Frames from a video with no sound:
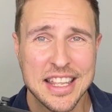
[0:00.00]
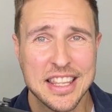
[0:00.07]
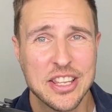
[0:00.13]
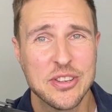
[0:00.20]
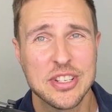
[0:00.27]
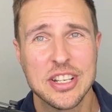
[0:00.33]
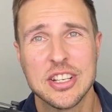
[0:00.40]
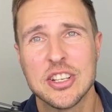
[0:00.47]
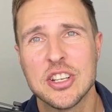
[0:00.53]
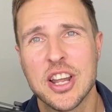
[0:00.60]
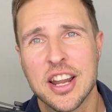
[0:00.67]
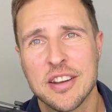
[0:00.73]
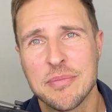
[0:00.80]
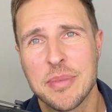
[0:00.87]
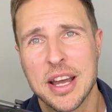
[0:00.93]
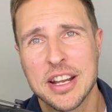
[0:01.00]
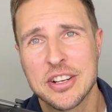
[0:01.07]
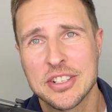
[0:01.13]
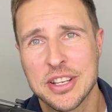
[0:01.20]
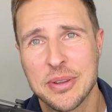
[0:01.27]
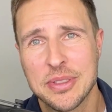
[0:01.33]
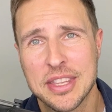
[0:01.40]
There's a lot of
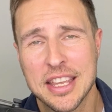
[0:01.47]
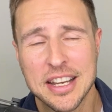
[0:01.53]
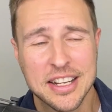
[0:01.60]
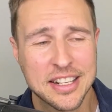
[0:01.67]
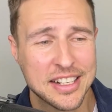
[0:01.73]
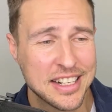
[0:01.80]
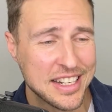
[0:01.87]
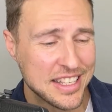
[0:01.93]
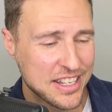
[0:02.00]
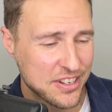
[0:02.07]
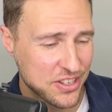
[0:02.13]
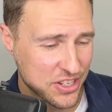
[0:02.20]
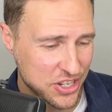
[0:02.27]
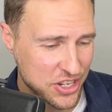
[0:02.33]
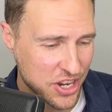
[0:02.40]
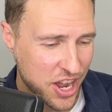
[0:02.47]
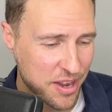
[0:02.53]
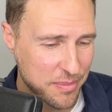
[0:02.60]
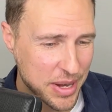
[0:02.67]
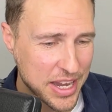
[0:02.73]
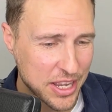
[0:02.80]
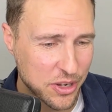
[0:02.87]
buyers out there. There's not
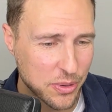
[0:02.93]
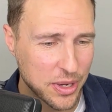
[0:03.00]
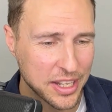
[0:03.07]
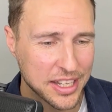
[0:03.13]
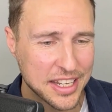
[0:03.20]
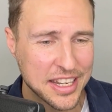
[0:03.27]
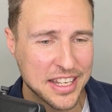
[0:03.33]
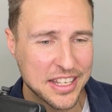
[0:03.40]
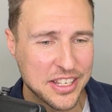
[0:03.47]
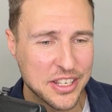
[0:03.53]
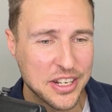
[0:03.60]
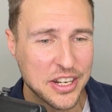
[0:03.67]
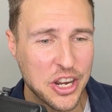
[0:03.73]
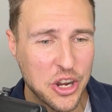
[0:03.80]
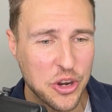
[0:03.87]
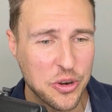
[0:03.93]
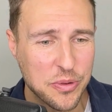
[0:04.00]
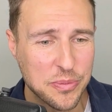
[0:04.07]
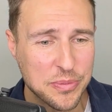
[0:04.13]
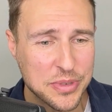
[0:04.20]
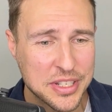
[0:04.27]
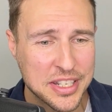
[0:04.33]
many quality good
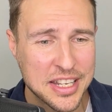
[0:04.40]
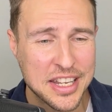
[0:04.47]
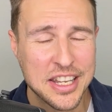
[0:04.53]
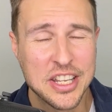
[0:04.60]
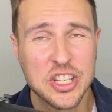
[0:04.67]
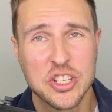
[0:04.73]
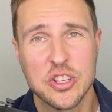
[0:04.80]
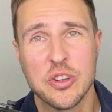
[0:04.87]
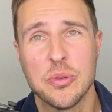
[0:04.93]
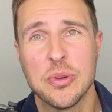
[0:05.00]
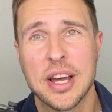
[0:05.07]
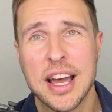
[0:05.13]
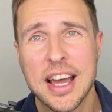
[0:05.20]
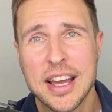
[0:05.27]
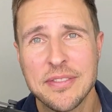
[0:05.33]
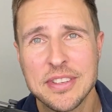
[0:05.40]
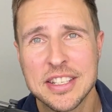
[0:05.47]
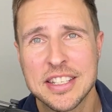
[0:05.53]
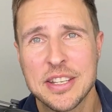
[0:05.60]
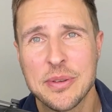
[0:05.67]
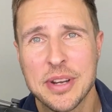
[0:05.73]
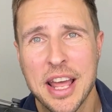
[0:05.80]
homes, so we'll have to
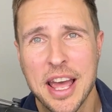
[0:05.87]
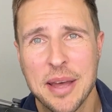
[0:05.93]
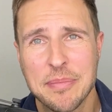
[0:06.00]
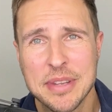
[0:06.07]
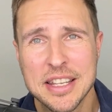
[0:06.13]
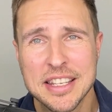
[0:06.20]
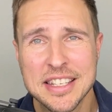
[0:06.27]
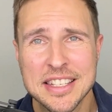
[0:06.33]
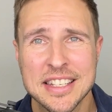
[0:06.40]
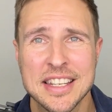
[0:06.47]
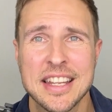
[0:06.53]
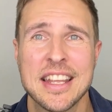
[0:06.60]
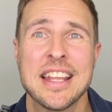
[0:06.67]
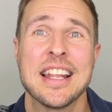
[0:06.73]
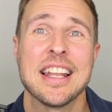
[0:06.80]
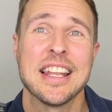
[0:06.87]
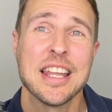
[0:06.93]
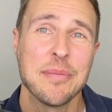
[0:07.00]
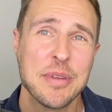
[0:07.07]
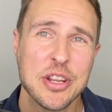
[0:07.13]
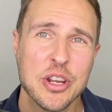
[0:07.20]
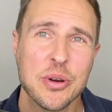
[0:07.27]
see what happens.
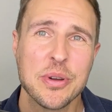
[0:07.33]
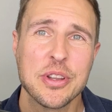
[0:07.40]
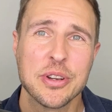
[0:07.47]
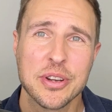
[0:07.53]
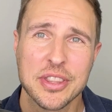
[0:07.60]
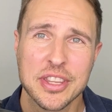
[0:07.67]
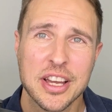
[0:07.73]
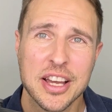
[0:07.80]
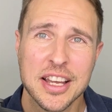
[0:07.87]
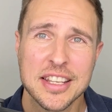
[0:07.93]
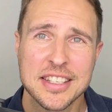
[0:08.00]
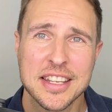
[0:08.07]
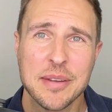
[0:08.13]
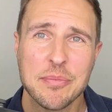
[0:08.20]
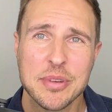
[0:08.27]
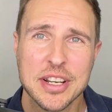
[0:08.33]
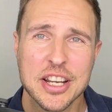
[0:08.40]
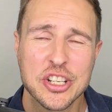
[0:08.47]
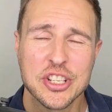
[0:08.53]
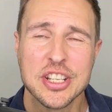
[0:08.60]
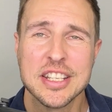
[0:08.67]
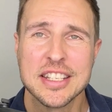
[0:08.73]
Let me know your thoughts and
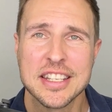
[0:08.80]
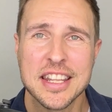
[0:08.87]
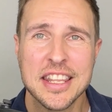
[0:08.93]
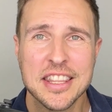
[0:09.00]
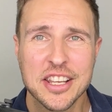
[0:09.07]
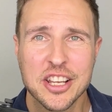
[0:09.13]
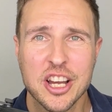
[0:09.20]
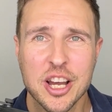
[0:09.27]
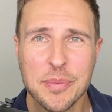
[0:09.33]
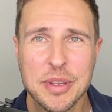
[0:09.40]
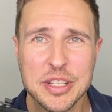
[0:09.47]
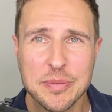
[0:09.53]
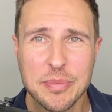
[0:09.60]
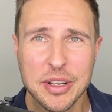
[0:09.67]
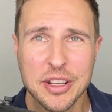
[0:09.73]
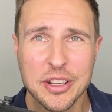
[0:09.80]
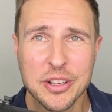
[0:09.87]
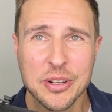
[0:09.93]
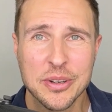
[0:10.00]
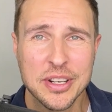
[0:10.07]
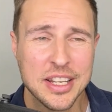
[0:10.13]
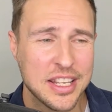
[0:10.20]
predictions in the comments
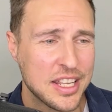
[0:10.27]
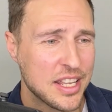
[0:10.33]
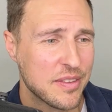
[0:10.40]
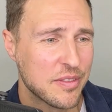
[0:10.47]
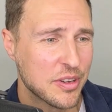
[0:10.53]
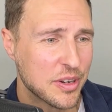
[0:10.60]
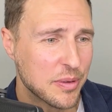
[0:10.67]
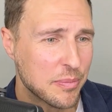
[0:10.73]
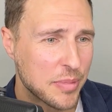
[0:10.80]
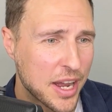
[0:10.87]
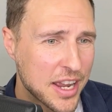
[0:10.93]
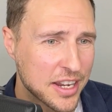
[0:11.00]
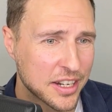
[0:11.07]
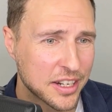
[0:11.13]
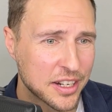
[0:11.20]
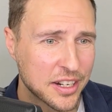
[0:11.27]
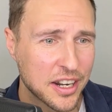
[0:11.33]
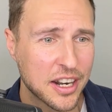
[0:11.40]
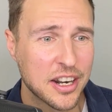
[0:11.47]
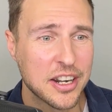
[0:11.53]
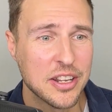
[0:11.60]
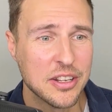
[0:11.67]
below. If you're a buyer,
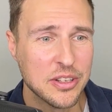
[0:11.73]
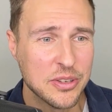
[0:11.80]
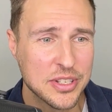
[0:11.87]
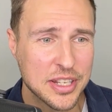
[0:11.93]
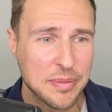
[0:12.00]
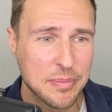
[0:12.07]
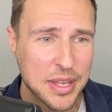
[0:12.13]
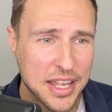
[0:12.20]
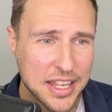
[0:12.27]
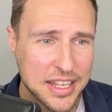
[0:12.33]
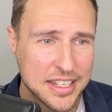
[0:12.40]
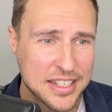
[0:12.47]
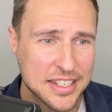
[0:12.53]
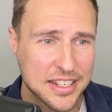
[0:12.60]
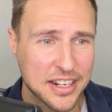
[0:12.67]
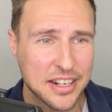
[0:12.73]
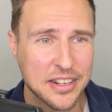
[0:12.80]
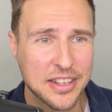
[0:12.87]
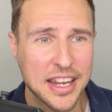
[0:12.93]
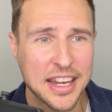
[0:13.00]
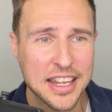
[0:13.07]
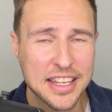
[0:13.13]
are you losing bids? Are you
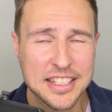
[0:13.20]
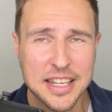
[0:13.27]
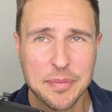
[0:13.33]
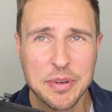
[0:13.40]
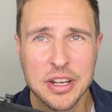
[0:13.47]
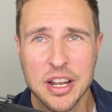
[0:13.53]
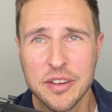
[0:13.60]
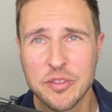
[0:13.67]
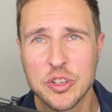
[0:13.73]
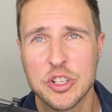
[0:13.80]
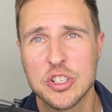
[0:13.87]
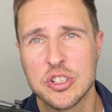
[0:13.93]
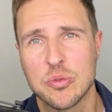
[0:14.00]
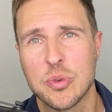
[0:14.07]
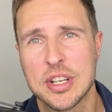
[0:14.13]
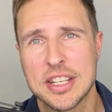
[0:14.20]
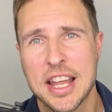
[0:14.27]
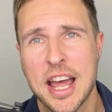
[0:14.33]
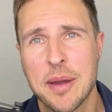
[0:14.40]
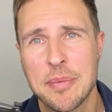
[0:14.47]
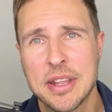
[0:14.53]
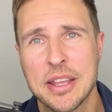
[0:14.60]
getting accepted offers? What's
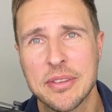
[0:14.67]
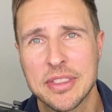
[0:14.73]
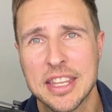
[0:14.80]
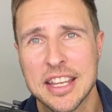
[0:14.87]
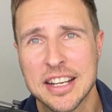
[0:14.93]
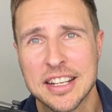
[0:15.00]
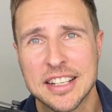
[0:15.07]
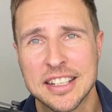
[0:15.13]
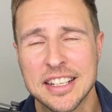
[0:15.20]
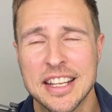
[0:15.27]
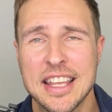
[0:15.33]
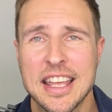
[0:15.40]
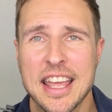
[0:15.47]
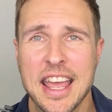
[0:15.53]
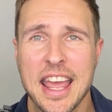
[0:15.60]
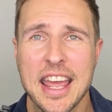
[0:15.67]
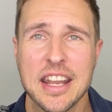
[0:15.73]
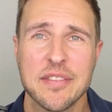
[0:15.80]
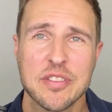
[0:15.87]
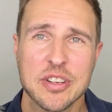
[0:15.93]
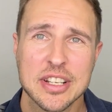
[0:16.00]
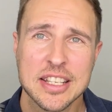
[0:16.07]
happening out there? And
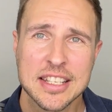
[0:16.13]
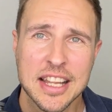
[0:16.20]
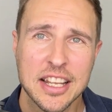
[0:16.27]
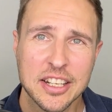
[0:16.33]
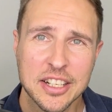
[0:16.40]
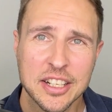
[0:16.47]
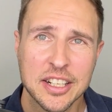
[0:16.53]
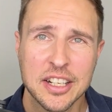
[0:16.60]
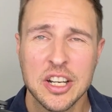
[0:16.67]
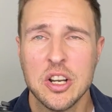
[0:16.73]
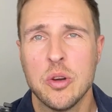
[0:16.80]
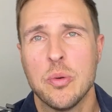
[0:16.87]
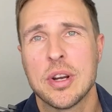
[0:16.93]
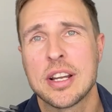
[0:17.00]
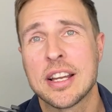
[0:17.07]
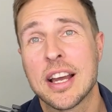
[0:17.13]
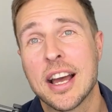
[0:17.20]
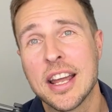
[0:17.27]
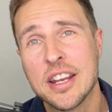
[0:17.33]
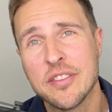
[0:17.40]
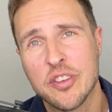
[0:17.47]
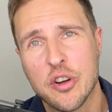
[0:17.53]
if you're a seller, what
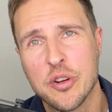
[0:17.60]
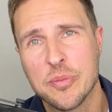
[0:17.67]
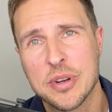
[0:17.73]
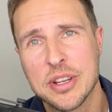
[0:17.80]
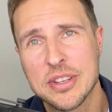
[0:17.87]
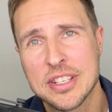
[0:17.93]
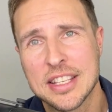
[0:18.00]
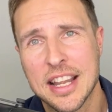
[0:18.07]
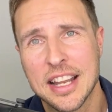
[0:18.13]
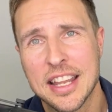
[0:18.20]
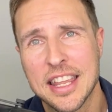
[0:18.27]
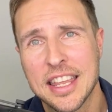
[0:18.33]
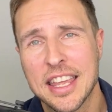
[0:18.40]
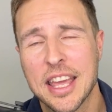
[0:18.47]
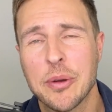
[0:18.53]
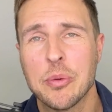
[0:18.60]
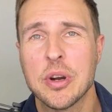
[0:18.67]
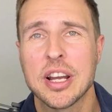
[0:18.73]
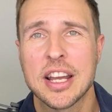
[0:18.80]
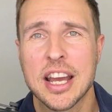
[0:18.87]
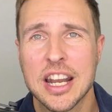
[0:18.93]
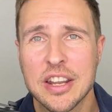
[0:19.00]
kind of home are you selling and
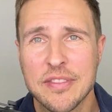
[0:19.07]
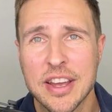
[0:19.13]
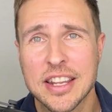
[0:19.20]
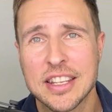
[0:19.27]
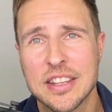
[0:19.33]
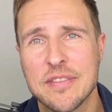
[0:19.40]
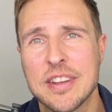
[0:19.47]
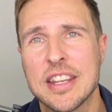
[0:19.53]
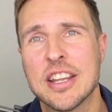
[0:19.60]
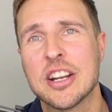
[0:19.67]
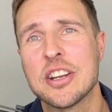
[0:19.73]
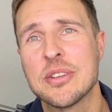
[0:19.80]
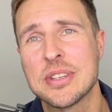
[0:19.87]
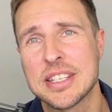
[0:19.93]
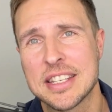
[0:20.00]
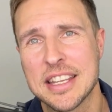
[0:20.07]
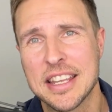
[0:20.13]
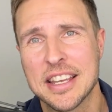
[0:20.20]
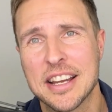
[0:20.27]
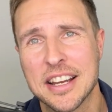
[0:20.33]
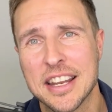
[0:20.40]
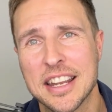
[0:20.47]
what kind of activity are you
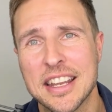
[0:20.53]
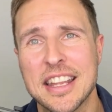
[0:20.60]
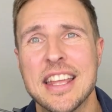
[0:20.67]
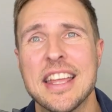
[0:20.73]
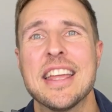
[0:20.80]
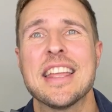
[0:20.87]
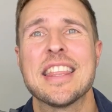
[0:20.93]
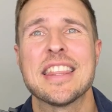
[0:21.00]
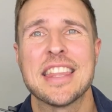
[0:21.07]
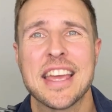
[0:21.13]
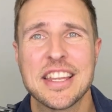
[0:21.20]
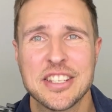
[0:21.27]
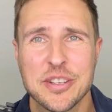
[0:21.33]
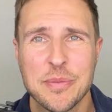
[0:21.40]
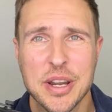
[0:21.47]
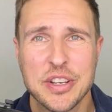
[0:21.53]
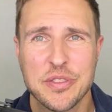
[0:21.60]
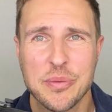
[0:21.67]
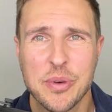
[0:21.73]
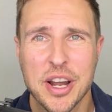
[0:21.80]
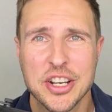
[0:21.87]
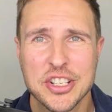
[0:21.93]
seeing on it? Thanks so much for
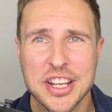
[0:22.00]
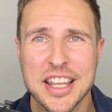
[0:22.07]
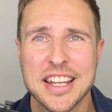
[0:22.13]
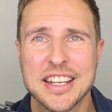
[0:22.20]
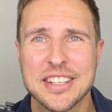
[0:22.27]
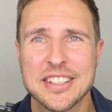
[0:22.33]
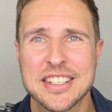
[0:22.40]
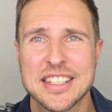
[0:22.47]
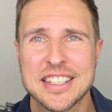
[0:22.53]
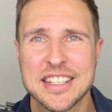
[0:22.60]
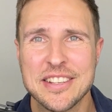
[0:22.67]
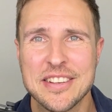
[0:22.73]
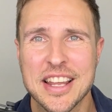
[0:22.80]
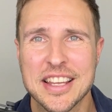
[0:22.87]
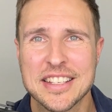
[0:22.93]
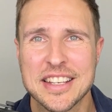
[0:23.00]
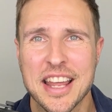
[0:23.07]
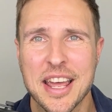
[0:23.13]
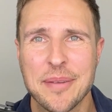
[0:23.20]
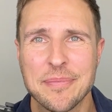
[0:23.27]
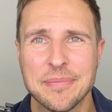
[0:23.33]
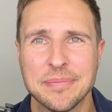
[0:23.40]
watching, and I'll see you next time.